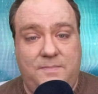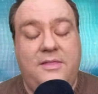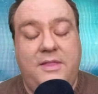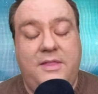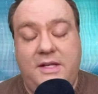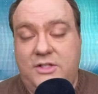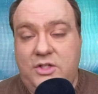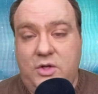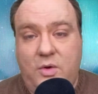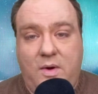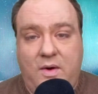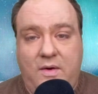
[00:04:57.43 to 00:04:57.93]
The
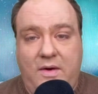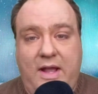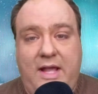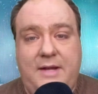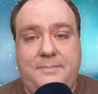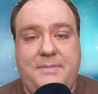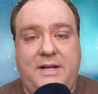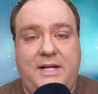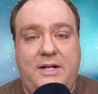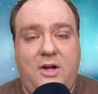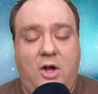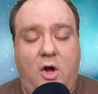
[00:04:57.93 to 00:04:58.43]
duo
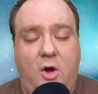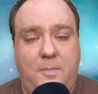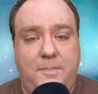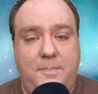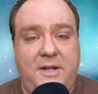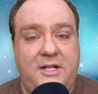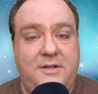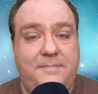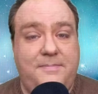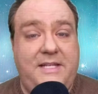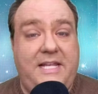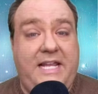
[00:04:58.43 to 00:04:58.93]
had been
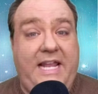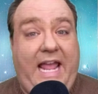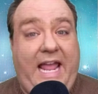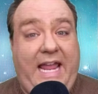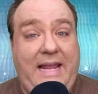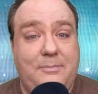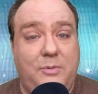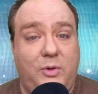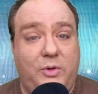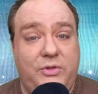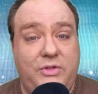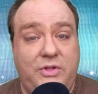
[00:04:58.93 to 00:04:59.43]
hoping to be
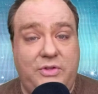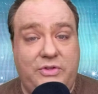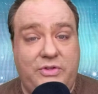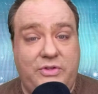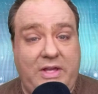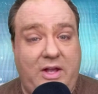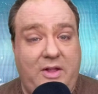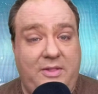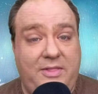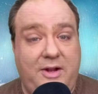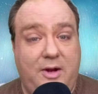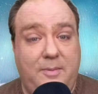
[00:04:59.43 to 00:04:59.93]
able to
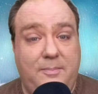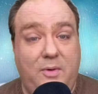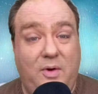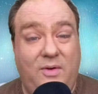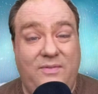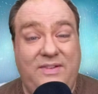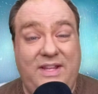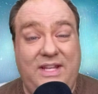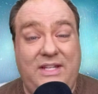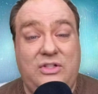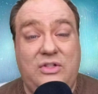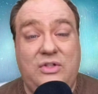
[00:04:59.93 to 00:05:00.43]
sell their
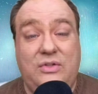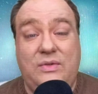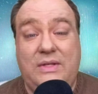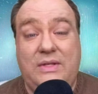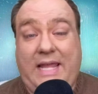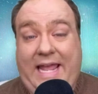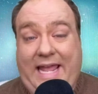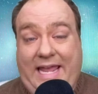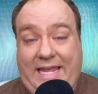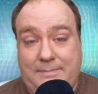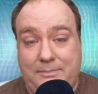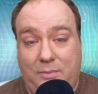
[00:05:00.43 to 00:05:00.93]
movie to
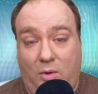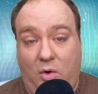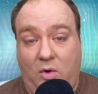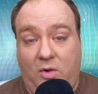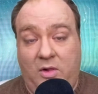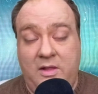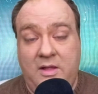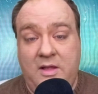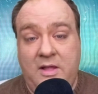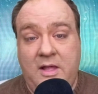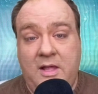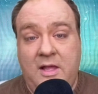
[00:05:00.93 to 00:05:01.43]

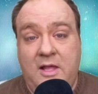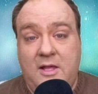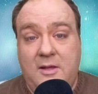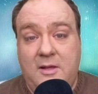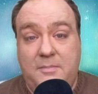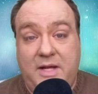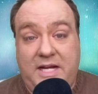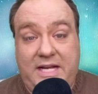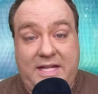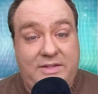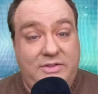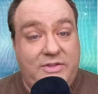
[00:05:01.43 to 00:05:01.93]
cable,
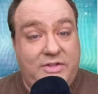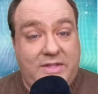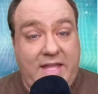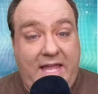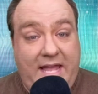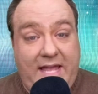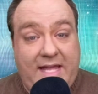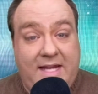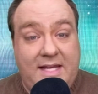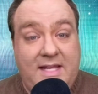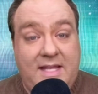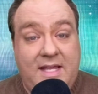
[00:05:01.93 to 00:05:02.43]
but
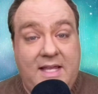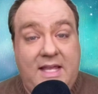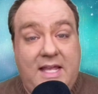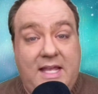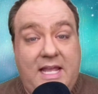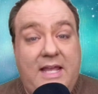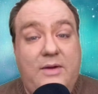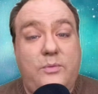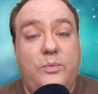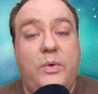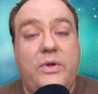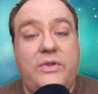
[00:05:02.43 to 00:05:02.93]
instead
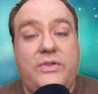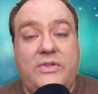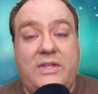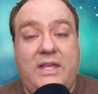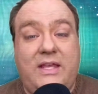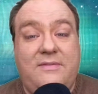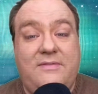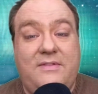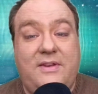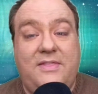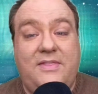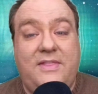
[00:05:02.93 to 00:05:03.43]
it
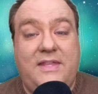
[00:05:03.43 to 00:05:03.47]
received a